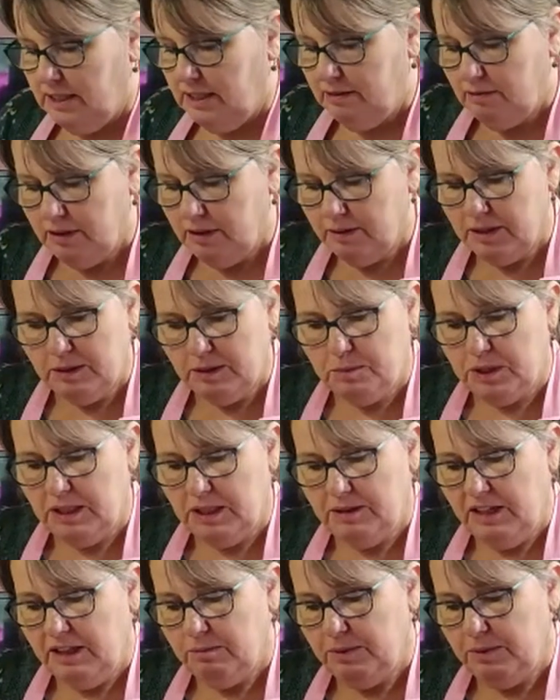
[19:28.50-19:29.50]
now. I'm going to put
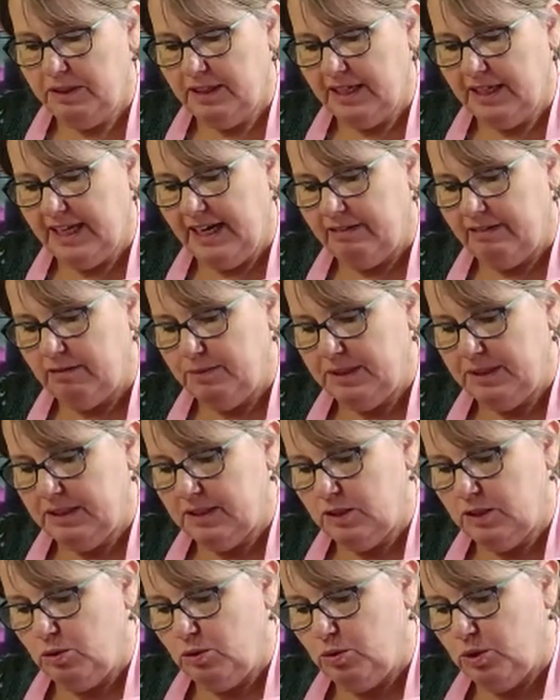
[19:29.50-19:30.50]
a little bit of caramel
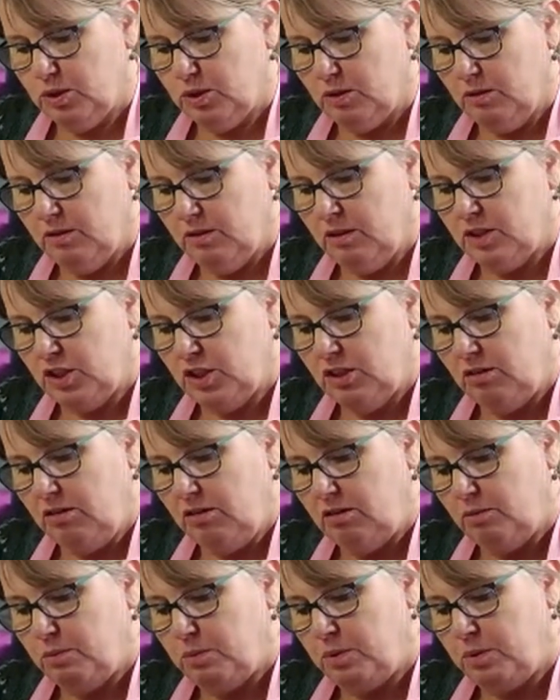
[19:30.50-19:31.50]
sauce on the
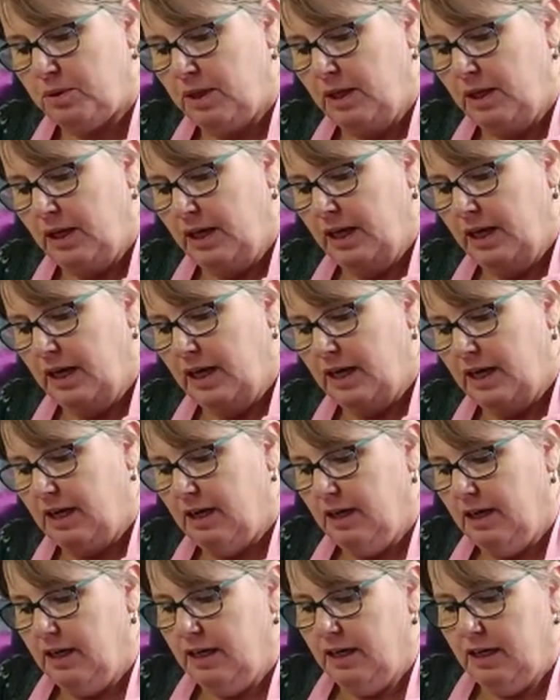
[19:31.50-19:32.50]
top.
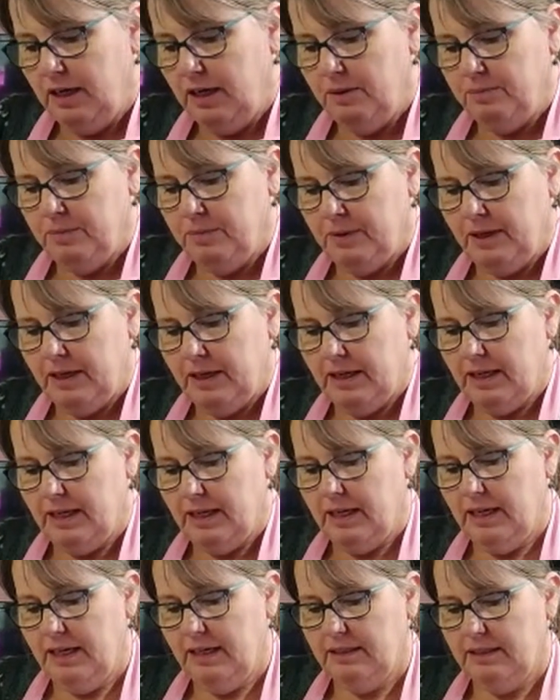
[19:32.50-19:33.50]
And
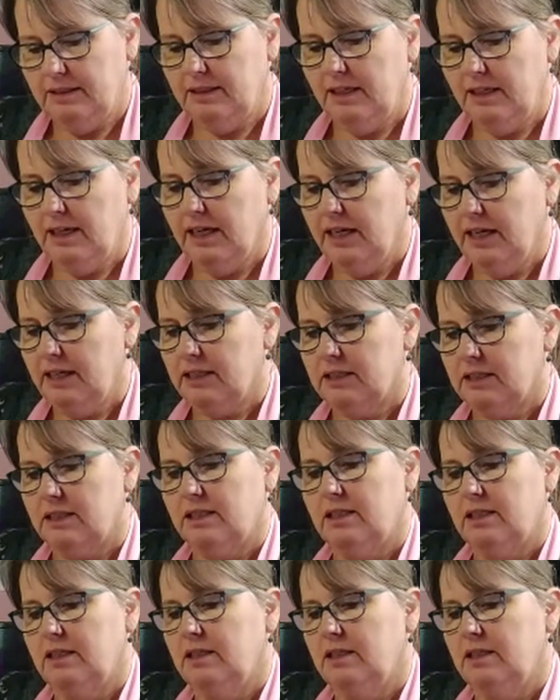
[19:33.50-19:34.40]
that